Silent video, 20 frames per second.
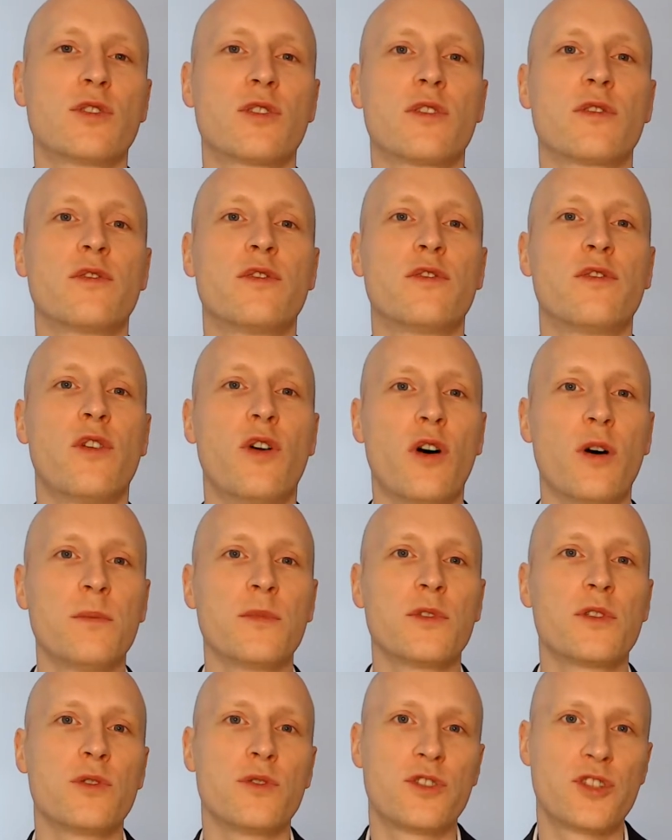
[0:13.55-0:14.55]

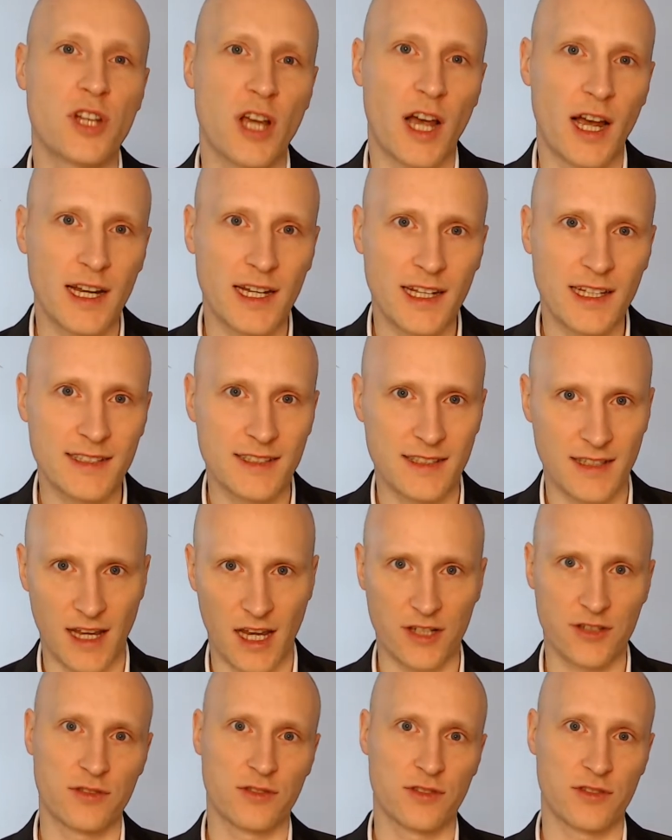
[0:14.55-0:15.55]
conform to Chinese
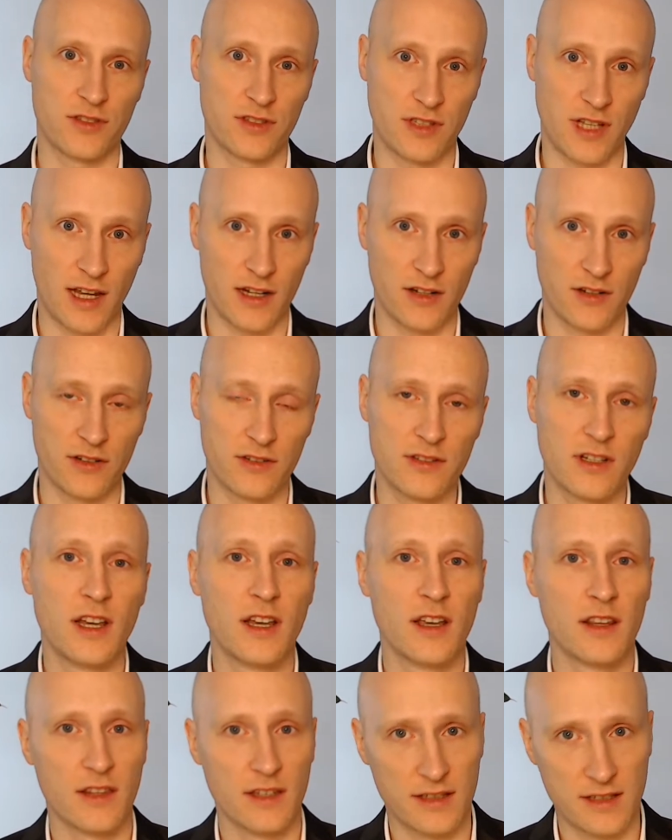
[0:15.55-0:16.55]
national standards,
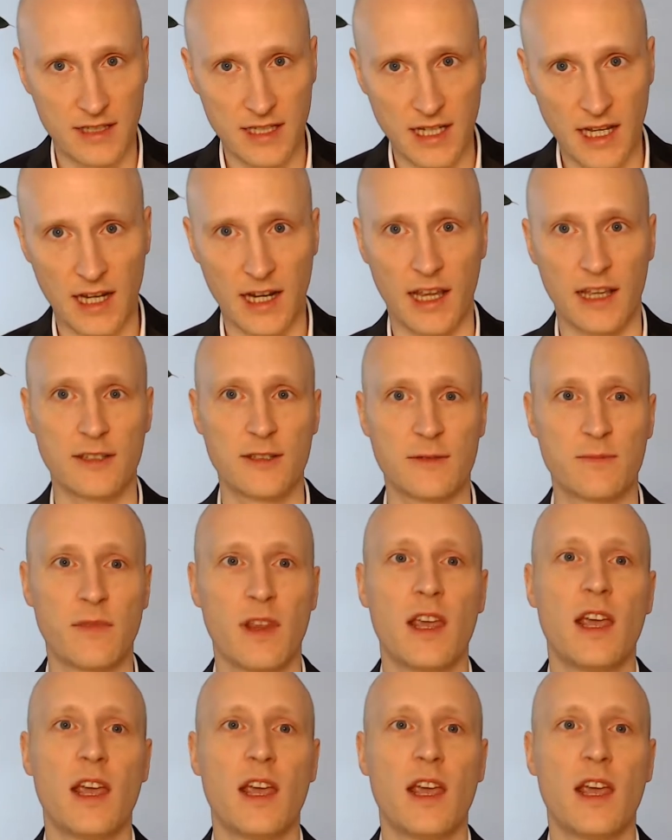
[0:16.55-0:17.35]
the CNS,